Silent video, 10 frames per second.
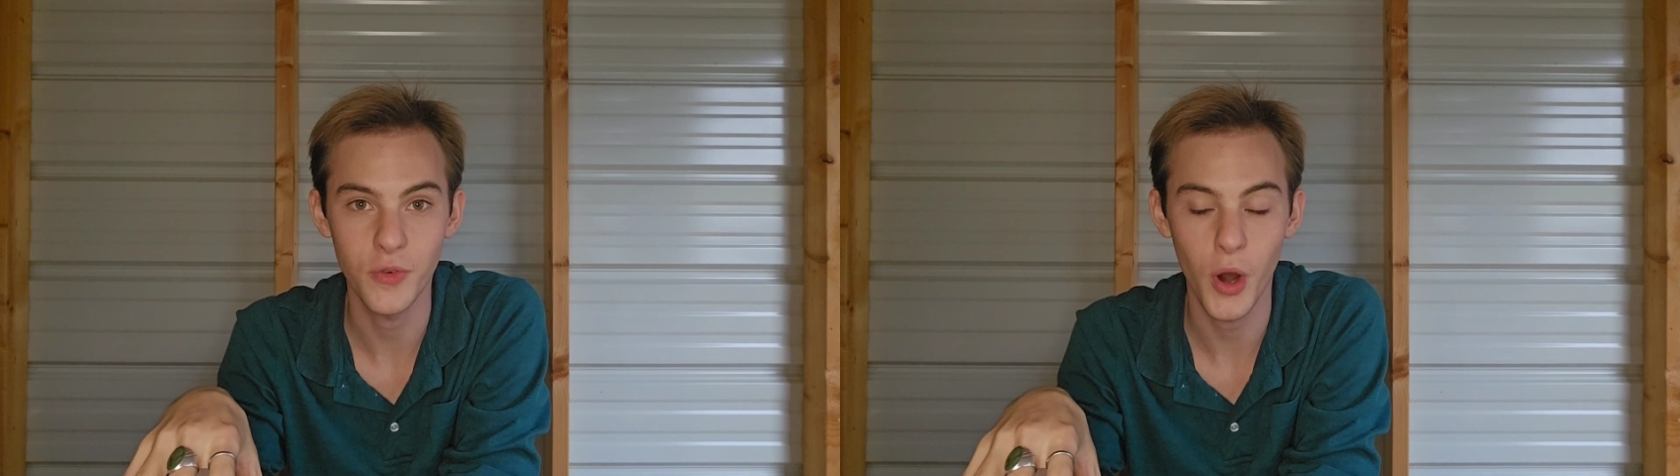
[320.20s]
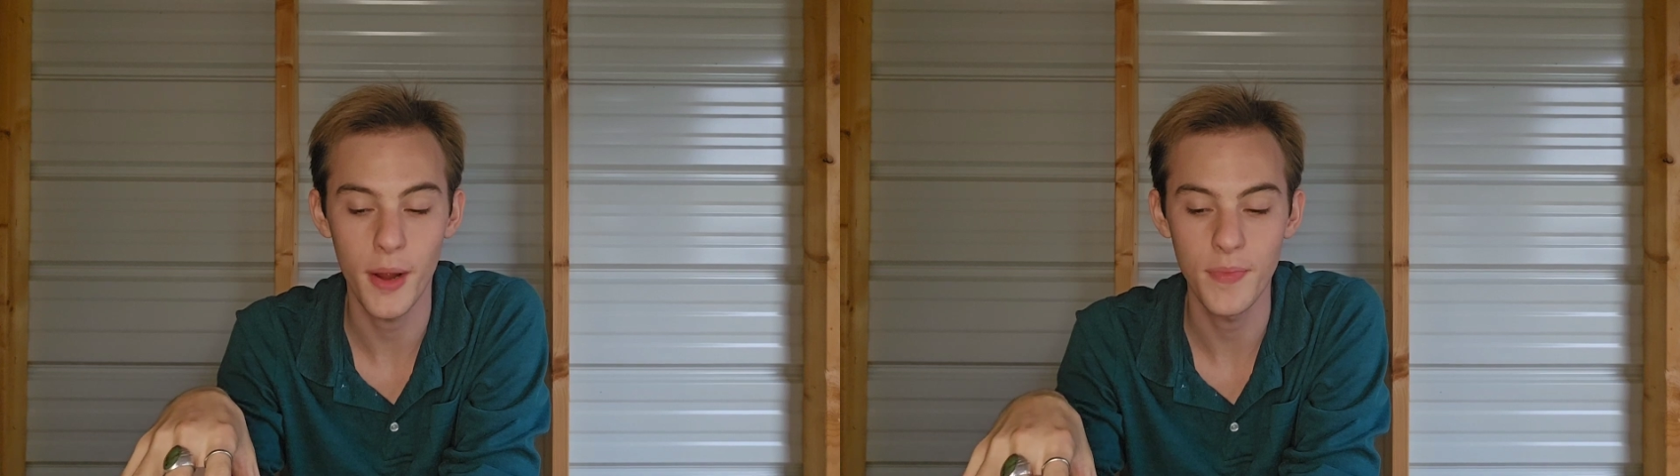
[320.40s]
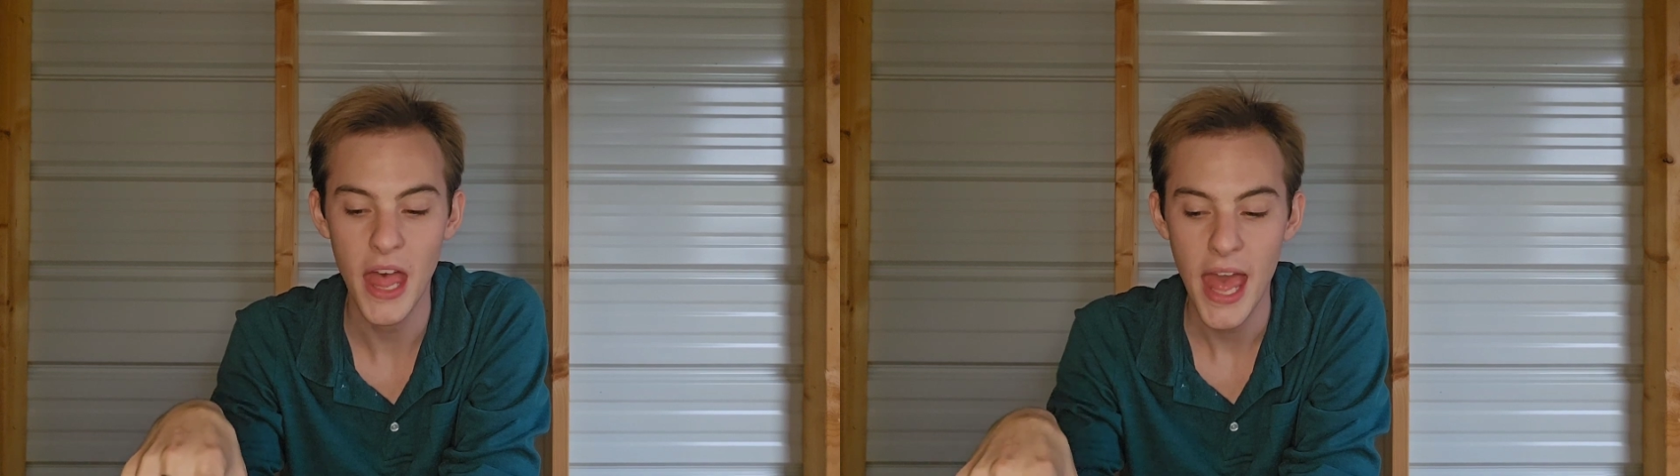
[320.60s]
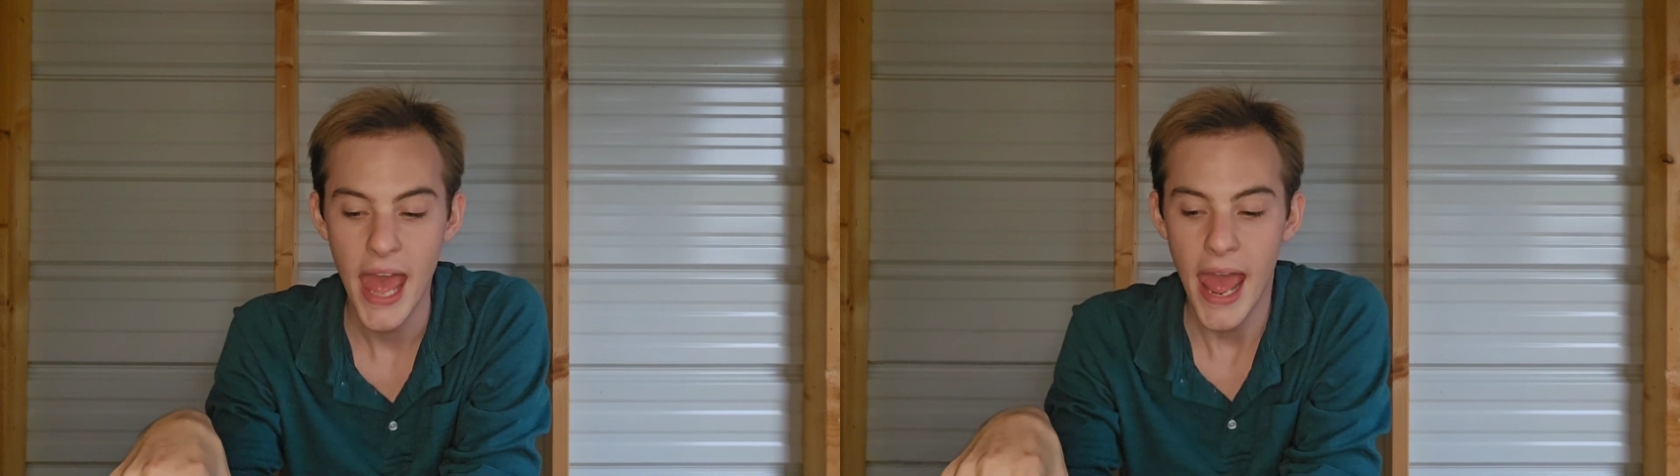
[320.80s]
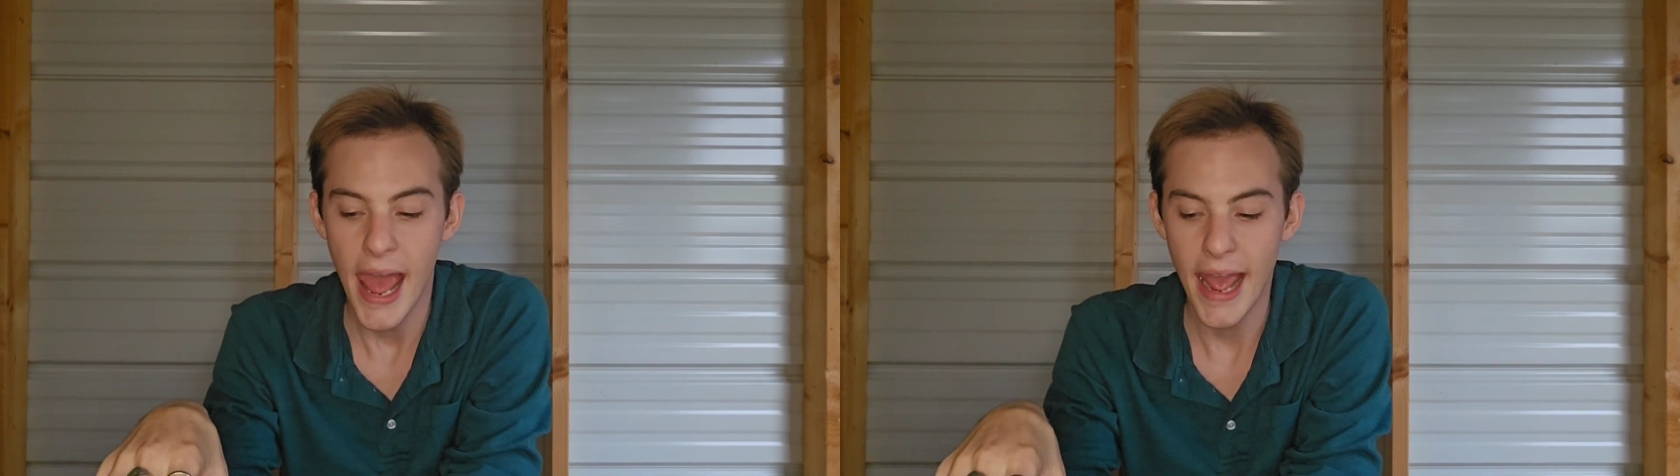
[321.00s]
form,
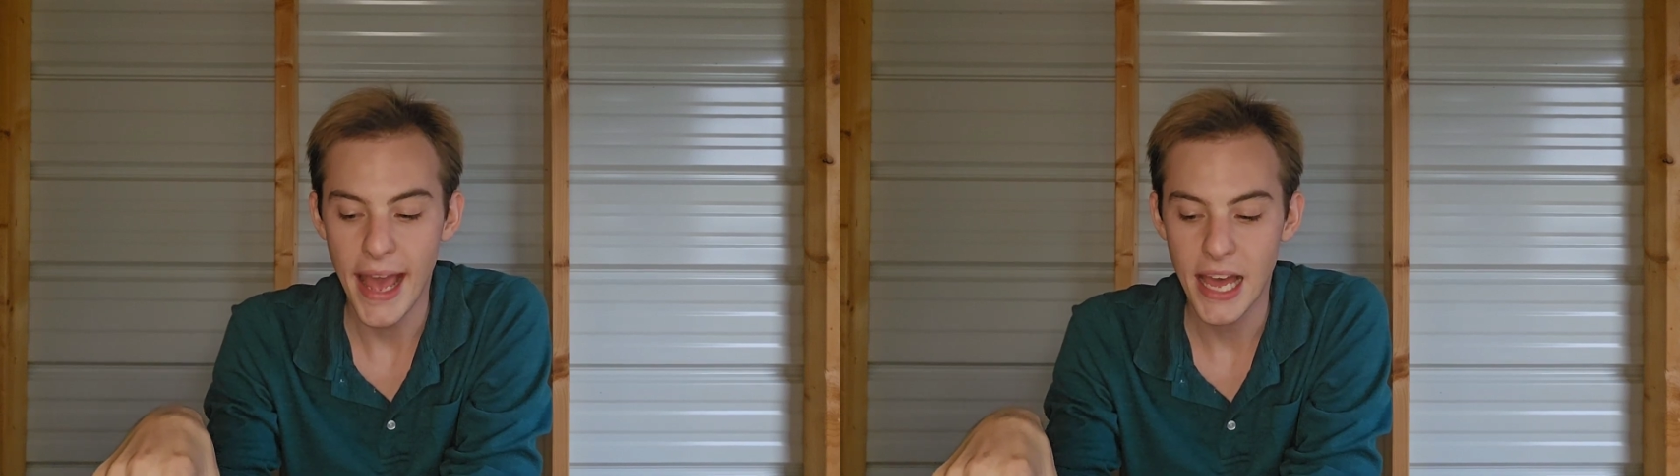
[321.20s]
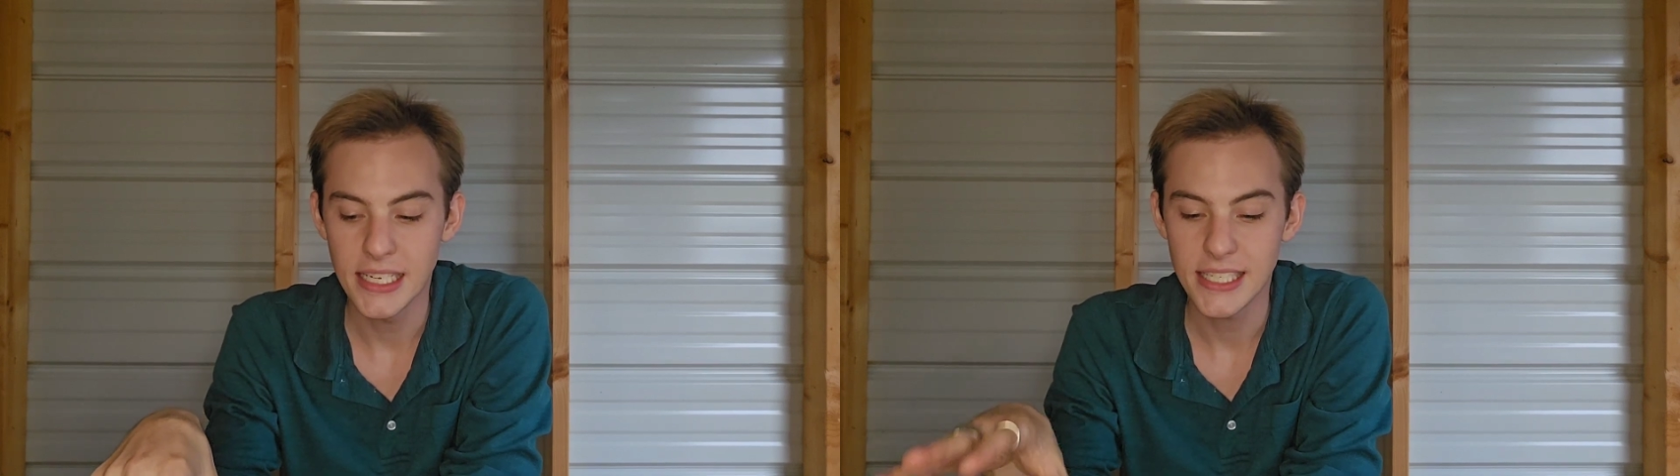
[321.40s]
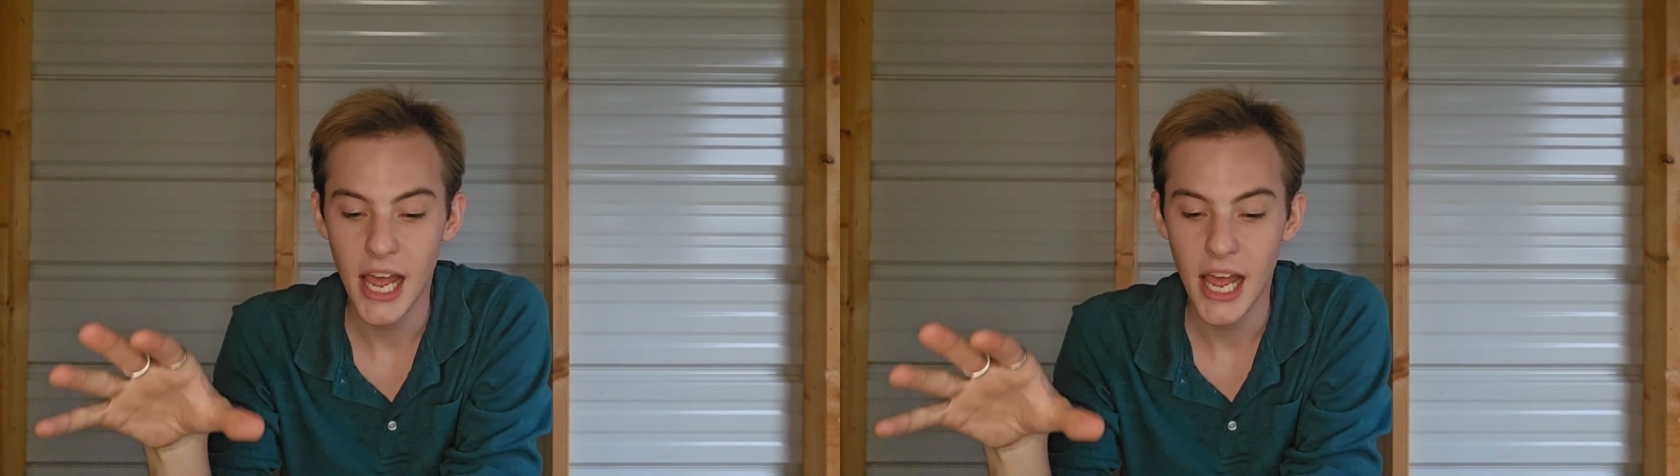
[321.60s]
and